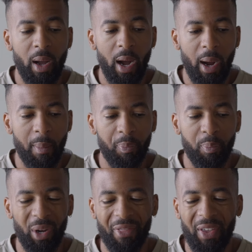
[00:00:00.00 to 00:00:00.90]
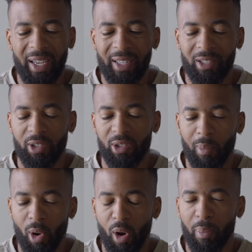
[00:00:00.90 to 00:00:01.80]
But I think it's a
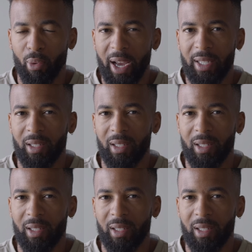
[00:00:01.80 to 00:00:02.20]
small price